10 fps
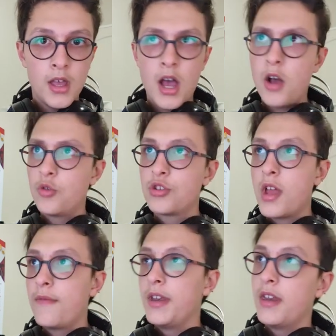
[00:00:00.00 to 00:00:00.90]
I also
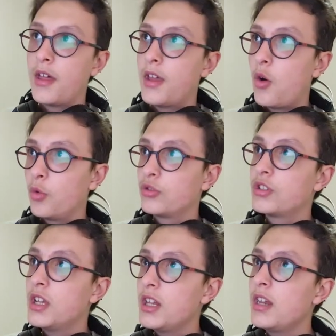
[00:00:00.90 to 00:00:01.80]
have another
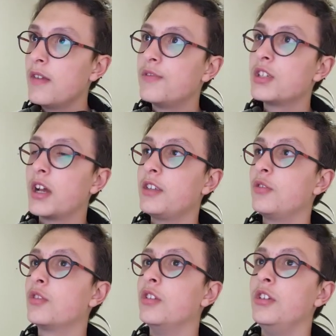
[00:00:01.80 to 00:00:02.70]
alternative site
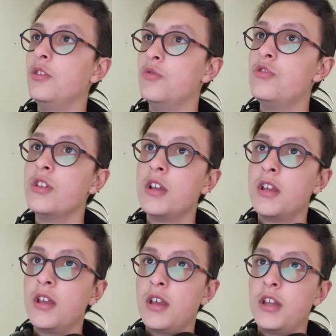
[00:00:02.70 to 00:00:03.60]
you can use.
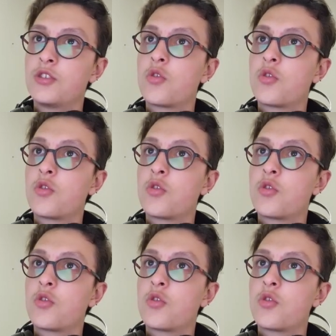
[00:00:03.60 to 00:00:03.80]
It's